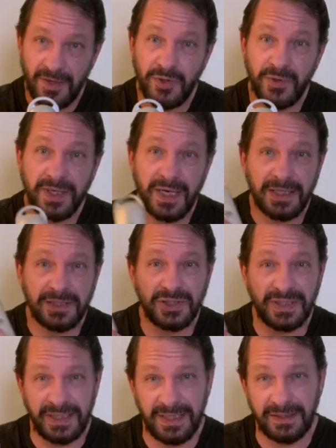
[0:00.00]
You can
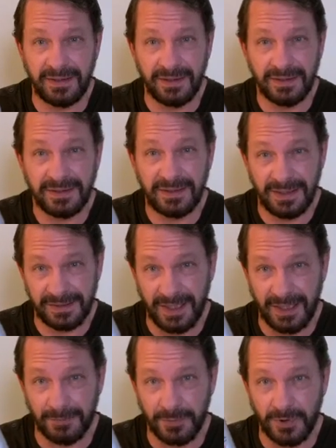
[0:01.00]
actually eat this. It's
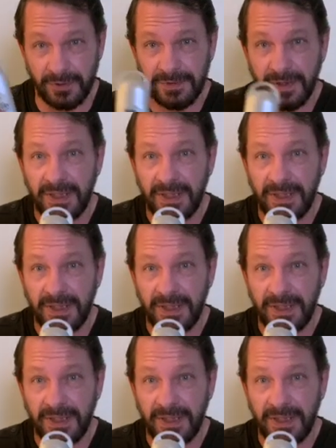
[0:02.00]
edible.